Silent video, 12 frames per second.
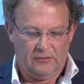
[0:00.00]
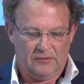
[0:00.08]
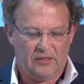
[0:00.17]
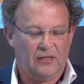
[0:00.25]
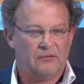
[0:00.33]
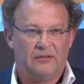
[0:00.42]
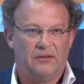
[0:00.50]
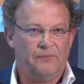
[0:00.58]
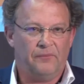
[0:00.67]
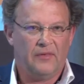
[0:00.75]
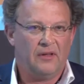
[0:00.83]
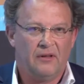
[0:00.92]
So
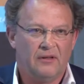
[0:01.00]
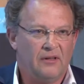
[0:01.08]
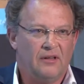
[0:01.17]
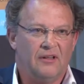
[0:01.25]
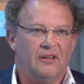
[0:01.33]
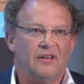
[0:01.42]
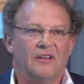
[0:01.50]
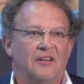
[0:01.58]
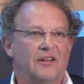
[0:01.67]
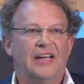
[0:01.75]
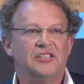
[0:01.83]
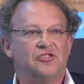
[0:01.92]

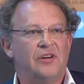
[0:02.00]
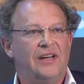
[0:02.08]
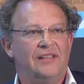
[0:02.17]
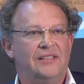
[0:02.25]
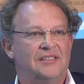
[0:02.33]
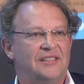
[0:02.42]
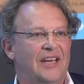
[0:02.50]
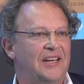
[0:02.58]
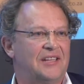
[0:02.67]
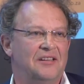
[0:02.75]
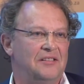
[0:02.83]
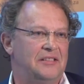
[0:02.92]
the X-ray is
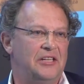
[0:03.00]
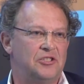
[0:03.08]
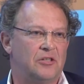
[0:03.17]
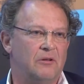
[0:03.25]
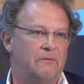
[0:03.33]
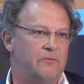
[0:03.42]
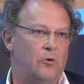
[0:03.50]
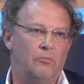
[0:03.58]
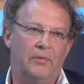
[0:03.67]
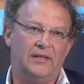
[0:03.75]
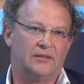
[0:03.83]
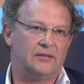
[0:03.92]
taken, digital
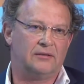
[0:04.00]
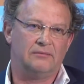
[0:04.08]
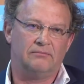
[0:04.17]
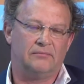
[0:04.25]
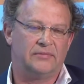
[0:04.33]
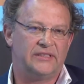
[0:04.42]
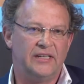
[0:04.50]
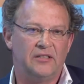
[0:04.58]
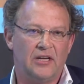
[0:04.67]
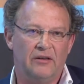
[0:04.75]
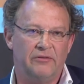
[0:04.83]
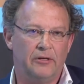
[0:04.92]
format,
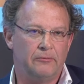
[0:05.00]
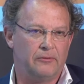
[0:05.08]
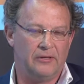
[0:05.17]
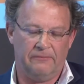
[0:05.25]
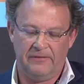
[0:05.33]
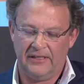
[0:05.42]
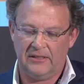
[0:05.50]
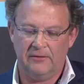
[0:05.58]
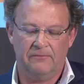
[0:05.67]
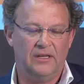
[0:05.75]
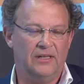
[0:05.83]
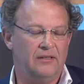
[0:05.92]
sent over
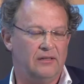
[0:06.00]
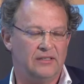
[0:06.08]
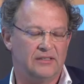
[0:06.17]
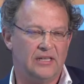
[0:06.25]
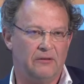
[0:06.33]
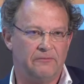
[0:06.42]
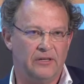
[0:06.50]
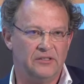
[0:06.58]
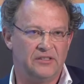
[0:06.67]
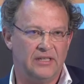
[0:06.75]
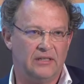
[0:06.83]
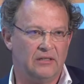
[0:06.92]
effectively a cell
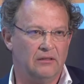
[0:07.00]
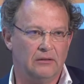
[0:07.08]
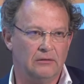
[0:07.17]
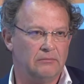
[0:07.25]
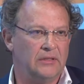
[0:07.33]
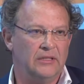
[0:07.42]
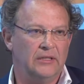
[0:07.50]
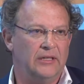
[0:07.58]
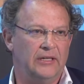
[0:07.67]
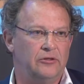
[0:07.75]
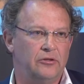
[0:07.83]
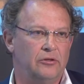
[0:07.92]
phone signal
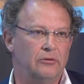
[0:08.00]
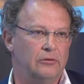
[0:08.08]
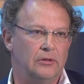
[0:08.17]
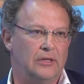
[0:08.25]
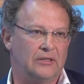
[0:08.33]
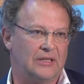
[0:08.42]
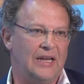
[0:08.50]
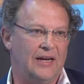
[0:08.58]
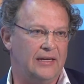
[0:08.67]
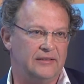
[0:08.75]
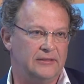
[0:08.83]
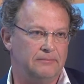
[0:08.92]
into a
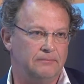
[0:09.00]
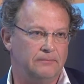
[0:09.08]
cloud.